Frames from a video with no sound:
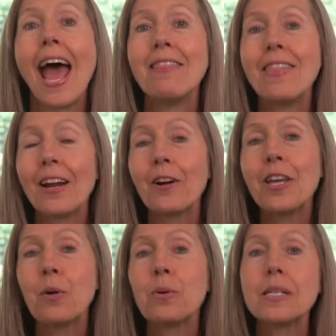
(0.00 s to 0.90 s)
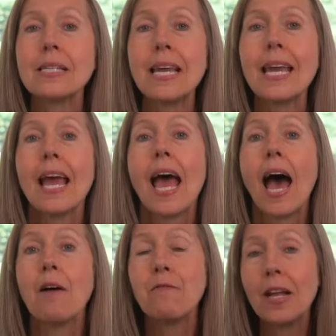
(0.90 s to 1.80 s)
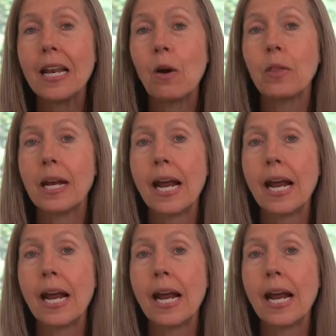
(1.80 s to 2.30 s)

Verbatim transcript: And there you will see a video that